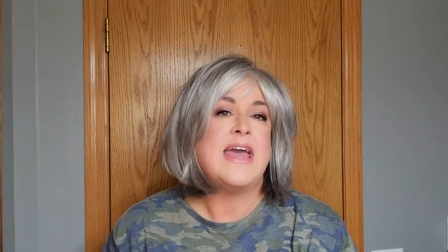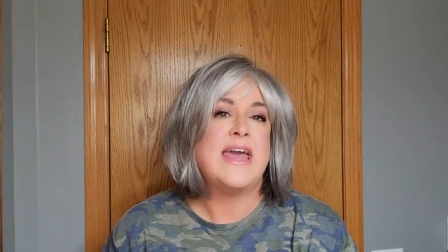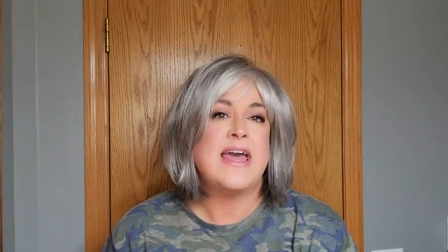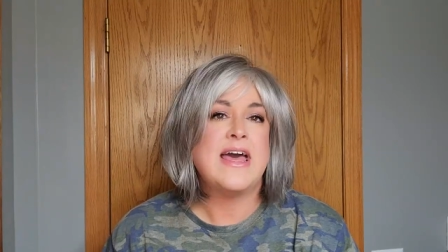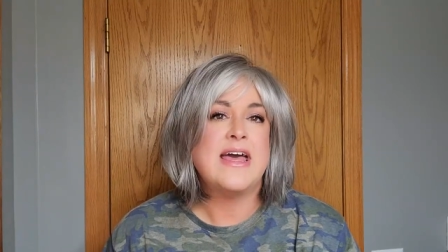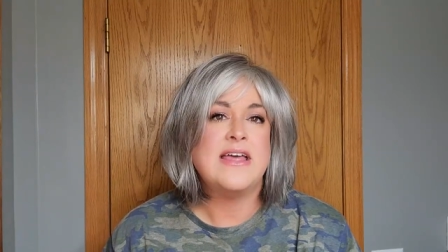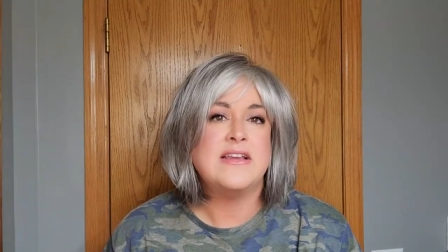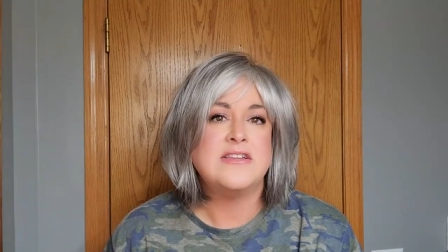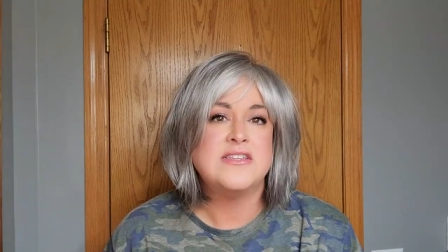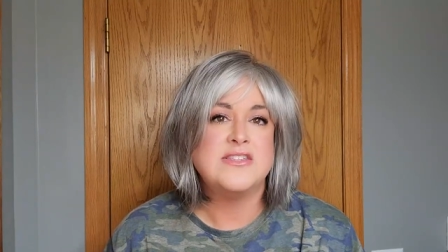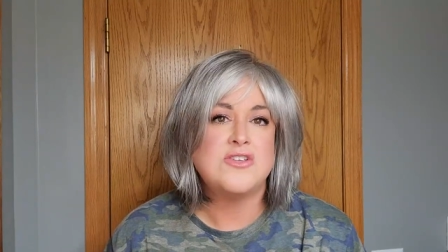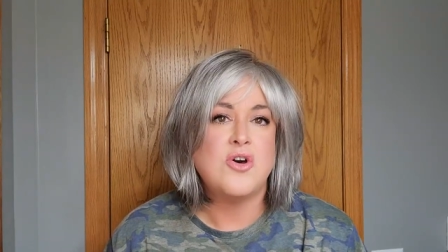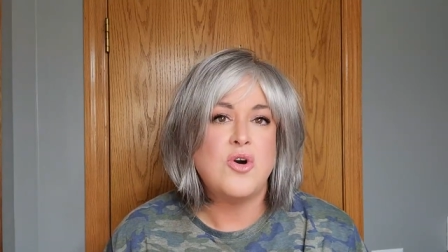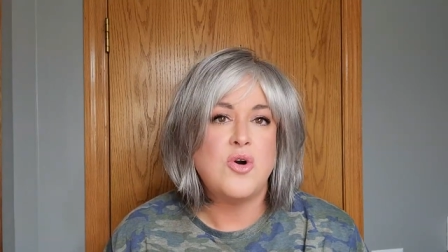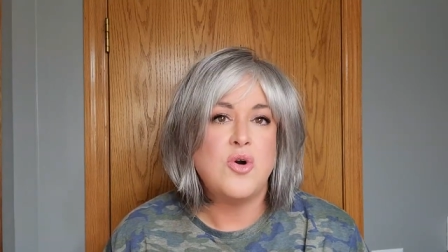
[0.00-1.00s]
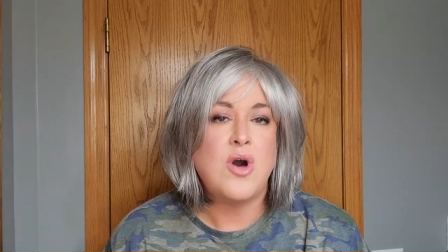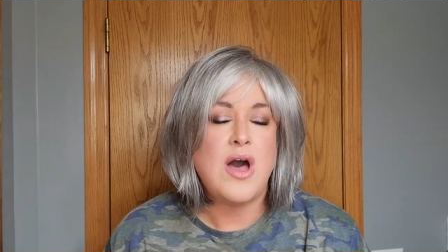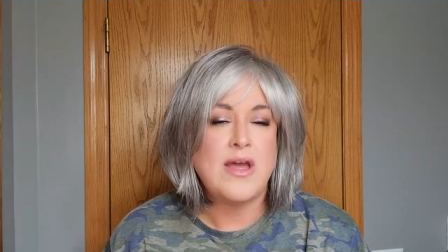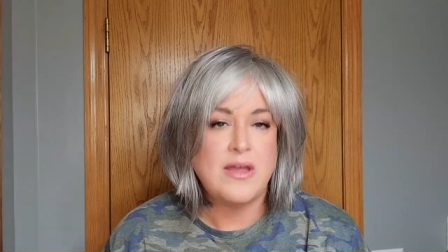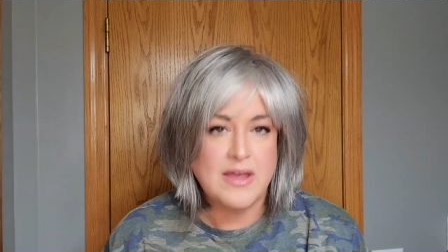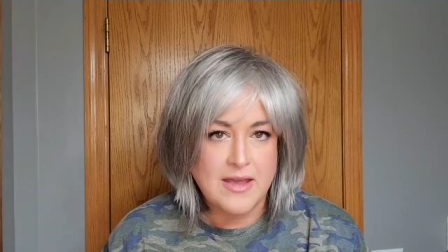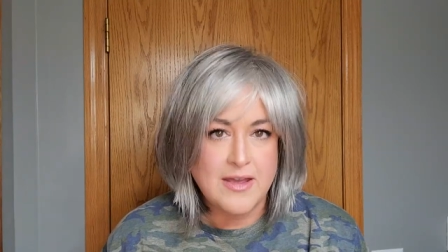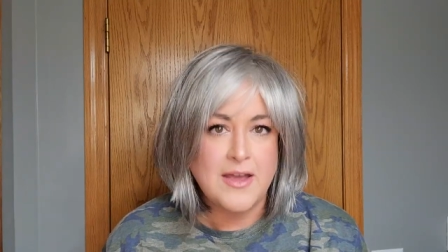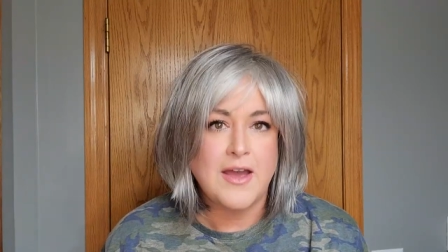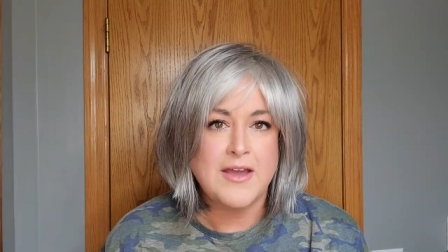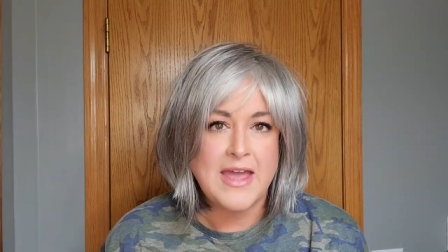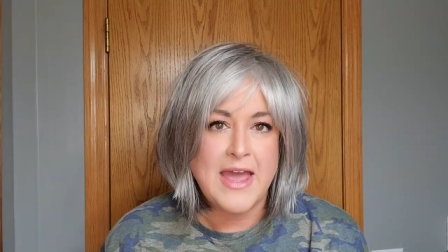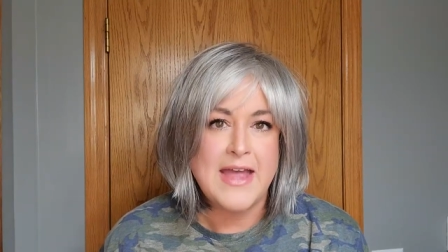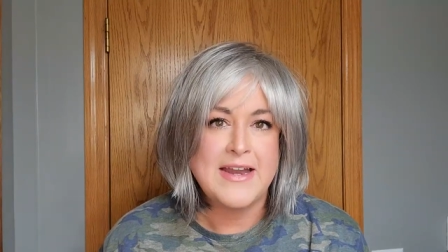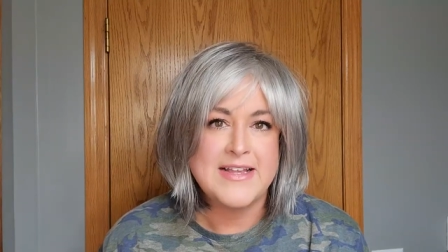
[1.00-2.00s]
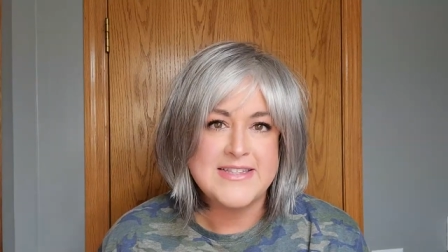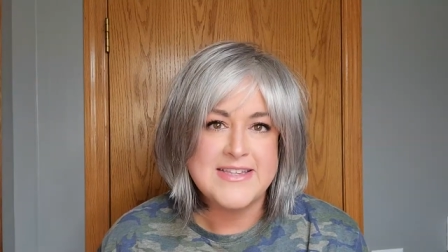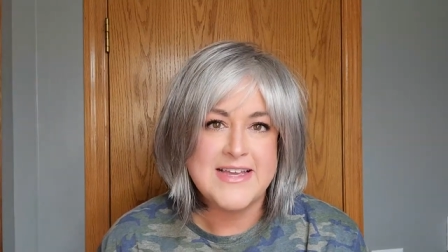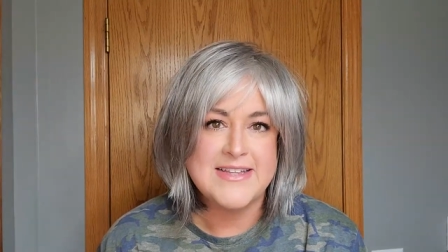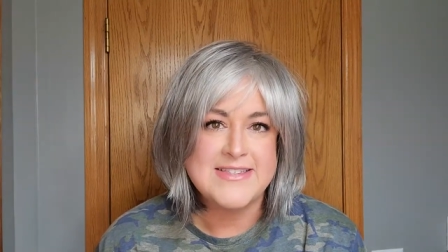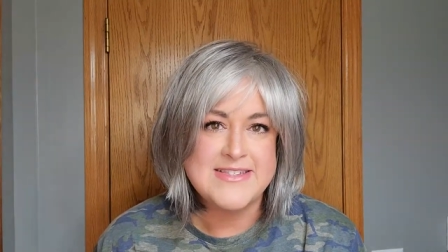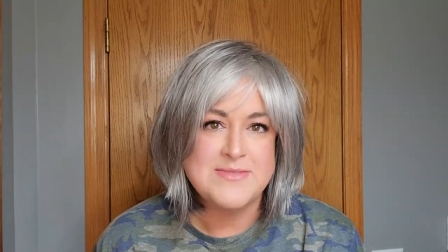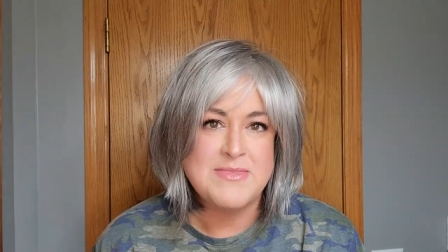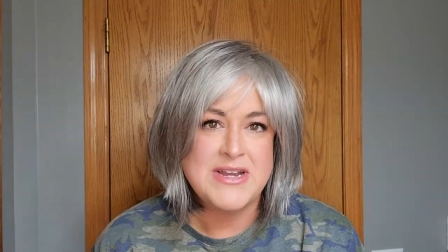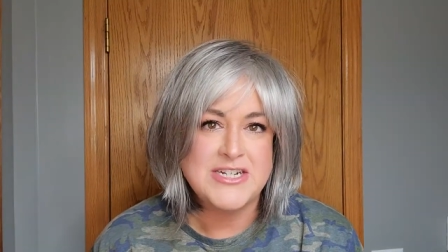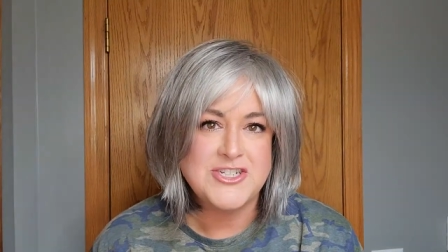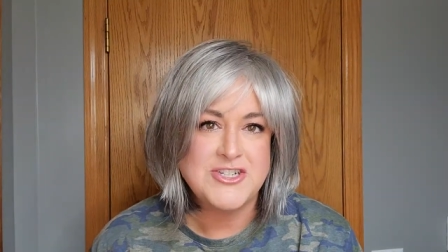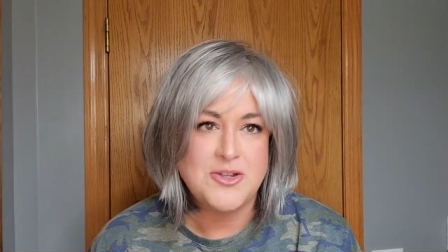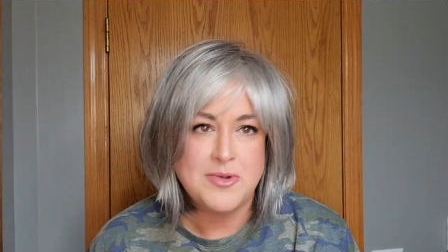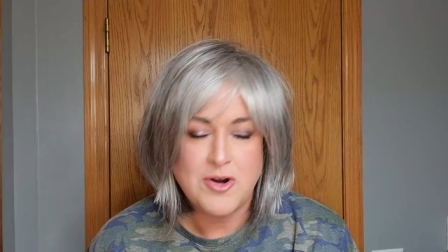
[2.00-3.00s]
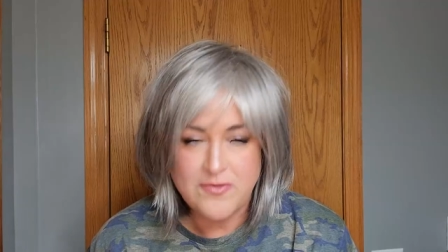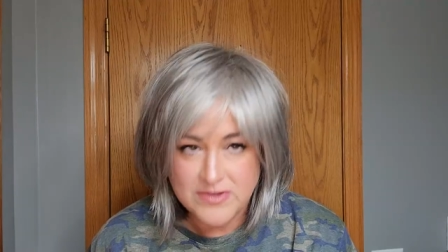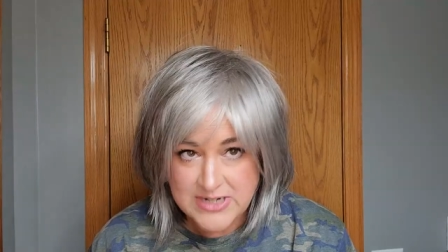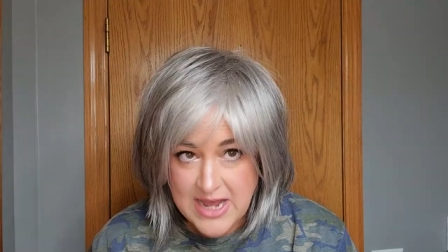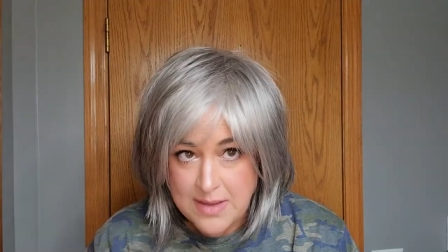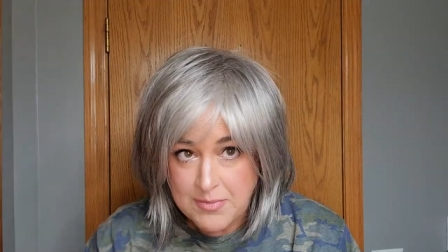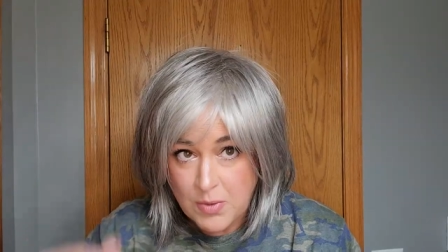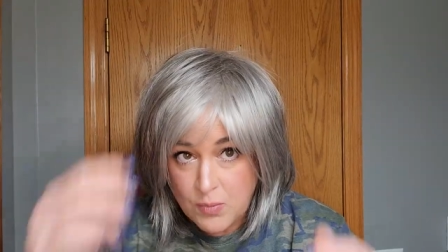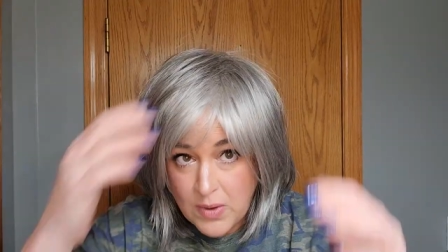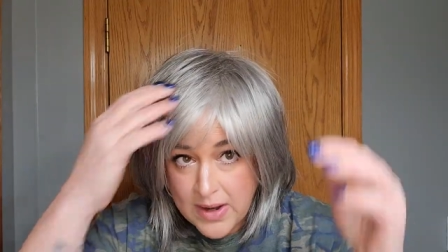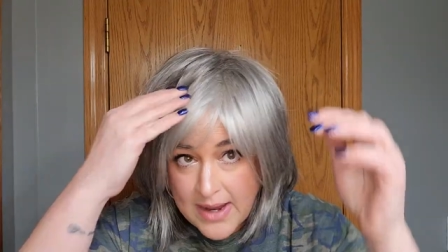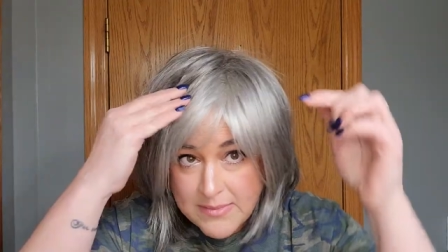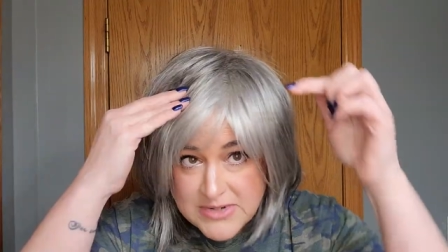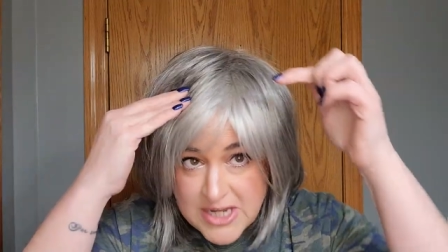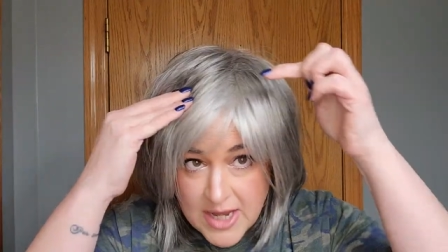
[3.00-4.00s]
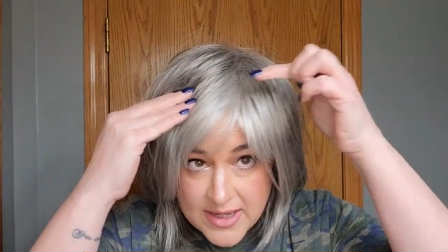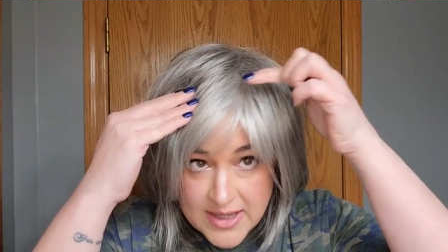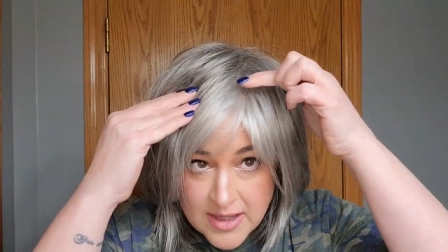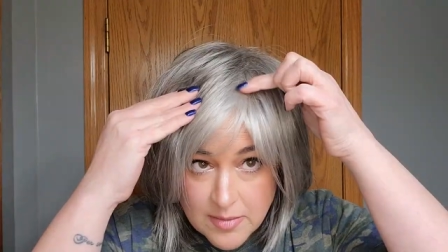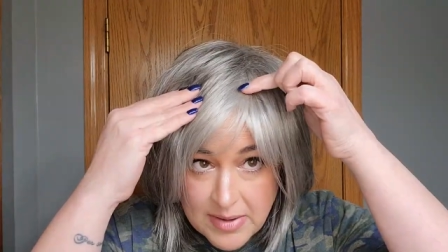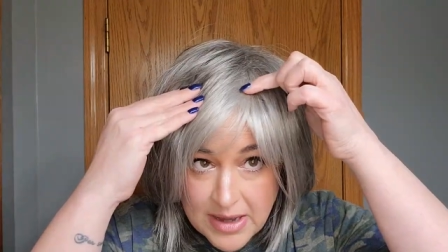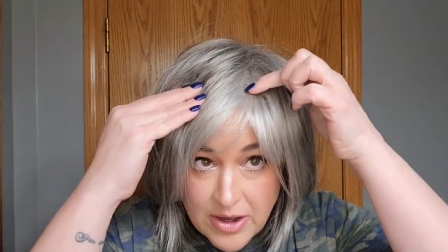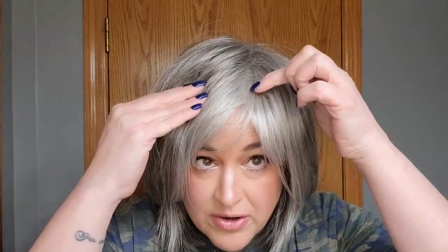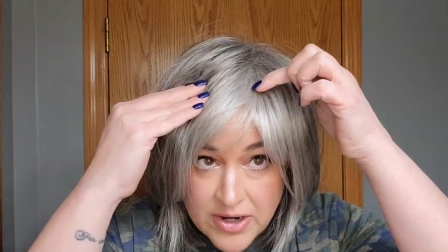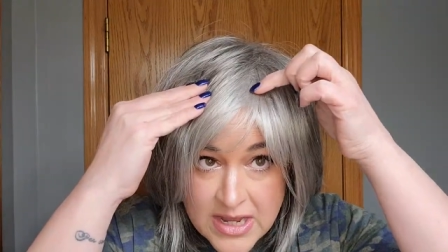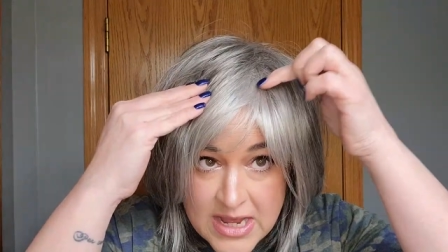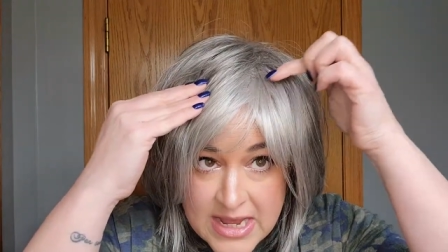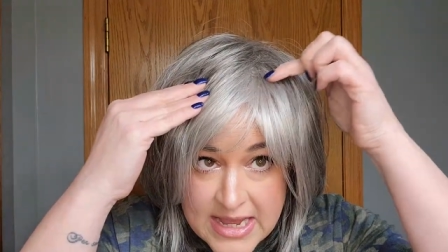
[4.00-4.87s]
And so I, again, it's, it's diminished a little bit over time. But what I'm talking about